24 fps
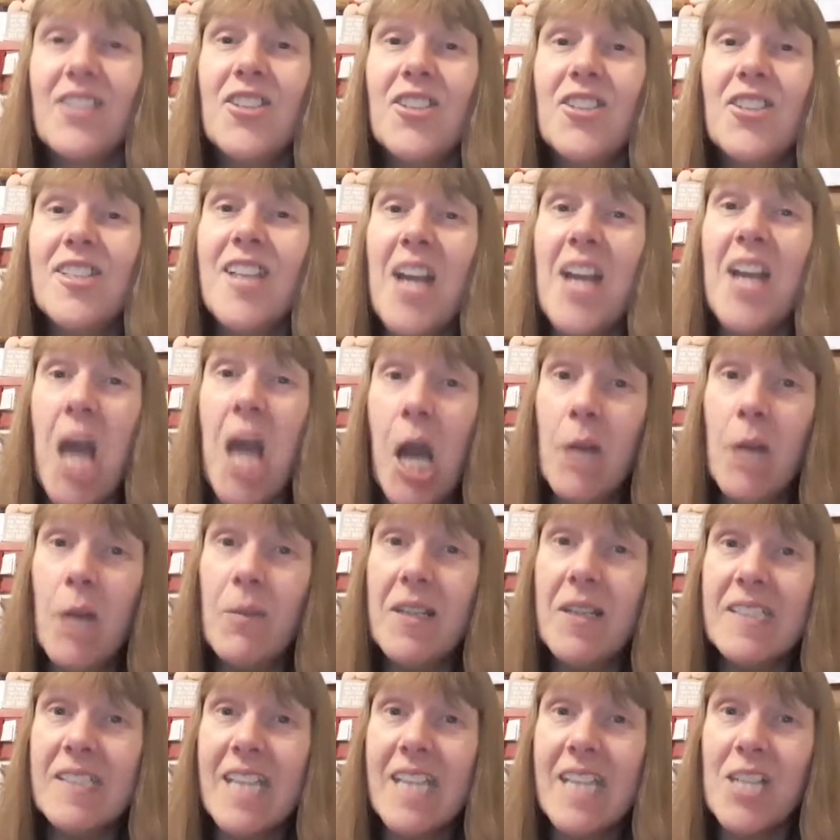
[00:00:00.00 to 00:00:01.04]
Just like
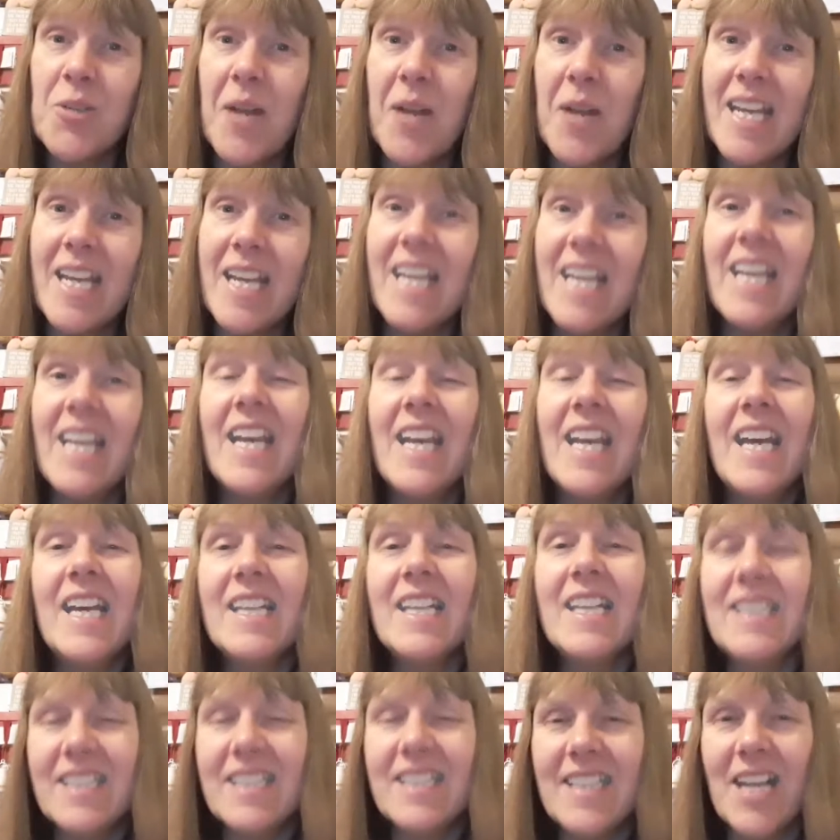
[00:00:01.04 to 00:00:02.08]
homosexuality
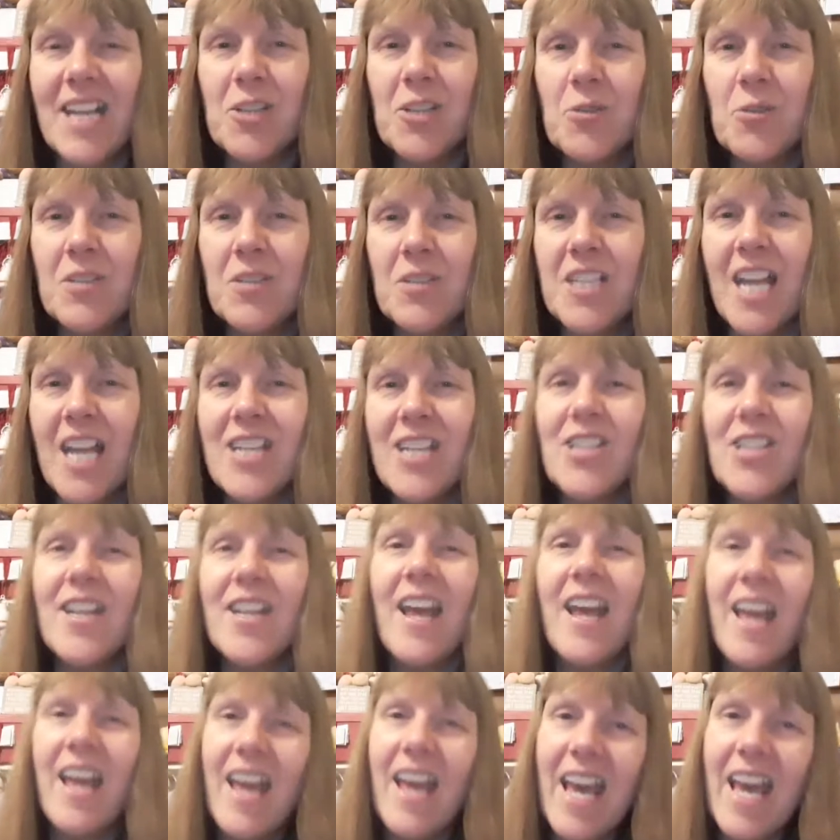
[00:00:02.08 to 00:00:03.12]
is a sexual orientation,
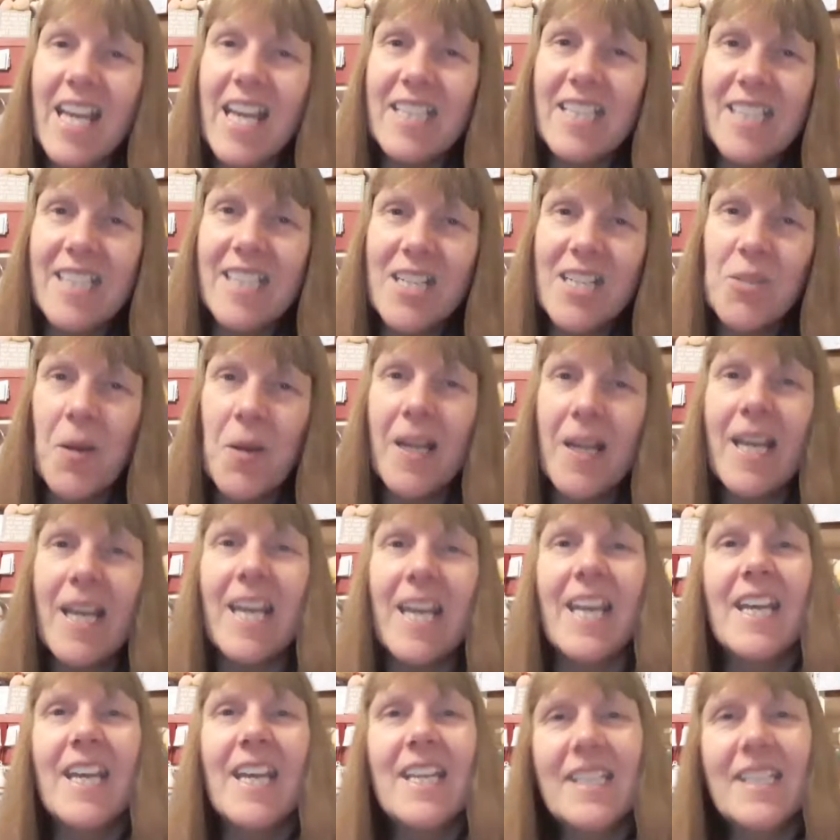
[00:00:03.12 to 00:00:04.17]

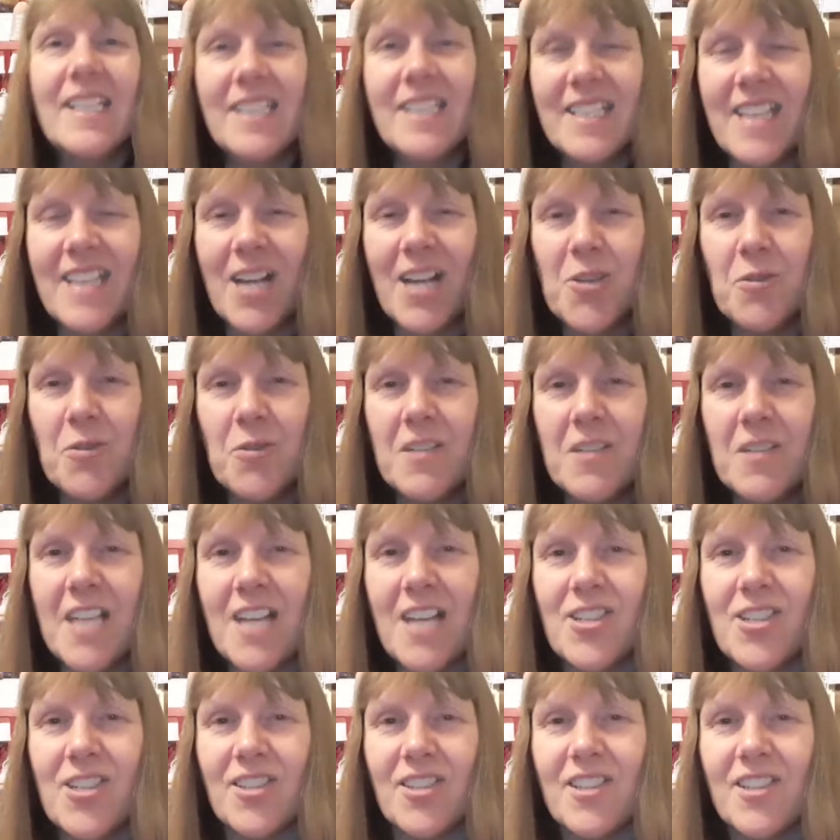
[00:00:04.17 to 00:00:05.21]
asexuality is a sexual
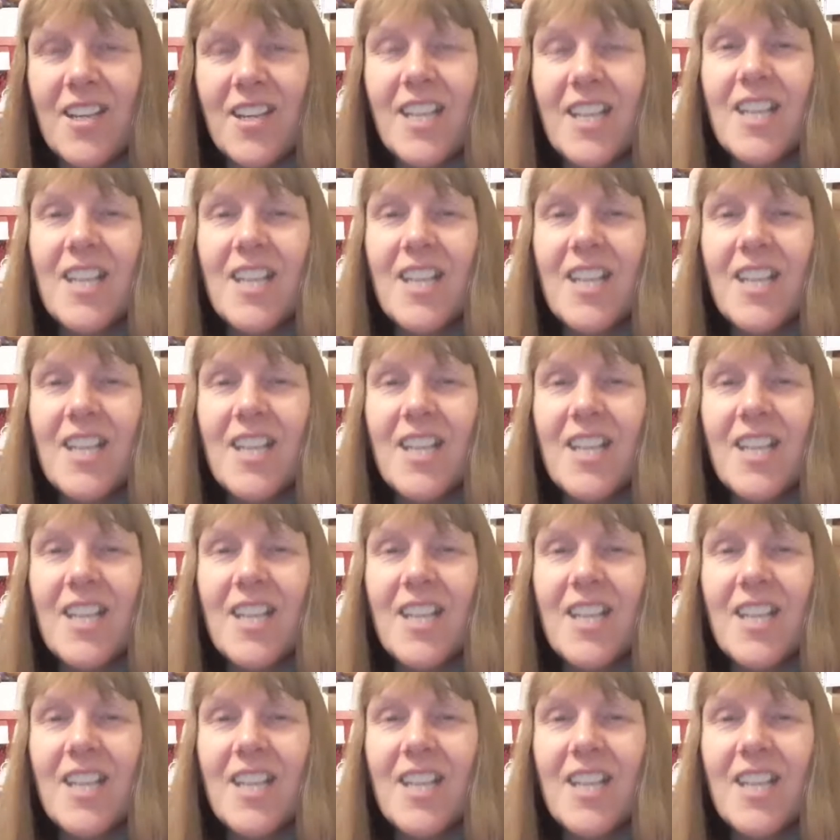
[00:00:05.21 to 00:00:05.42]
orientation.